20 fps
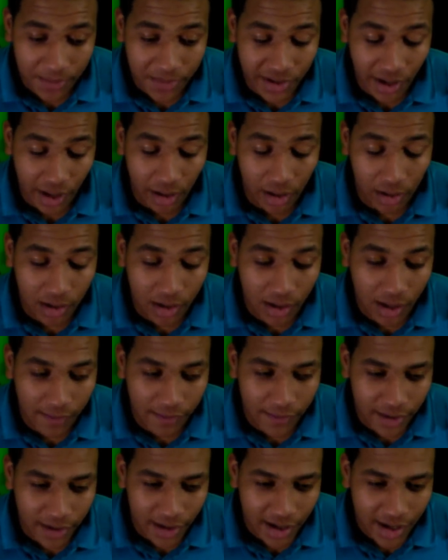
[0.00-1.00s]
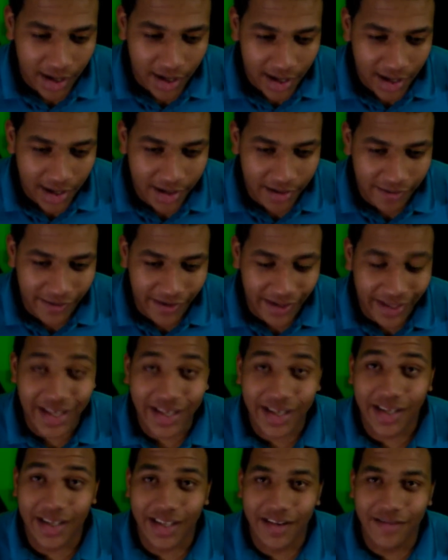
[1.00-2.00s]
Donald Glover really
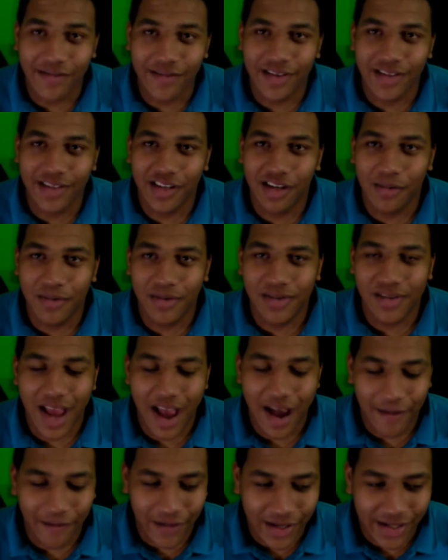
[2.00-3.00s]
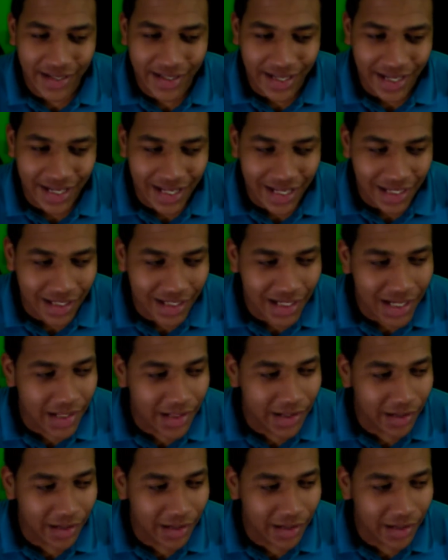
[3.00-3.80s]
delivers in almost every scene he's in.